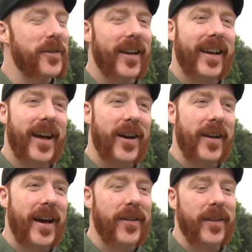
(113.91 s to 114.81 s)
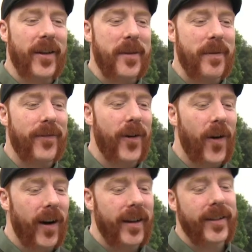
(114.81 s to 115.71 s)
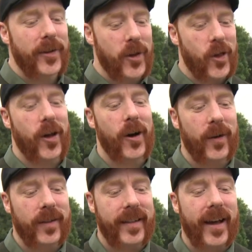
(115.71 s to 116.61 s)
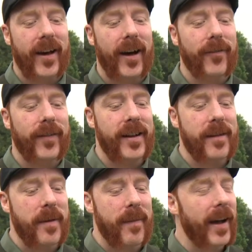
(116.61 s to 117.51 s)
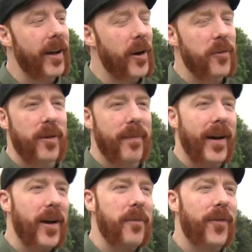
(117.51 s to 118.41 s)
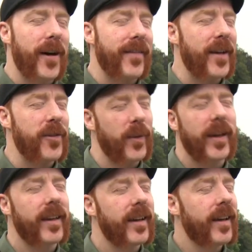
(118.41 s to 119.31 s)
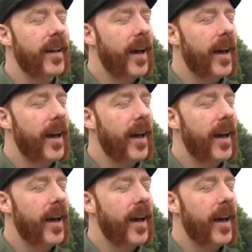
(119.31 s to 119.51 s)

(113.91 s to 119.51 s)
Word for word: It was like I go down the night before, you do the show the day of, and then you'd be back home. So you'd be back home five days a week.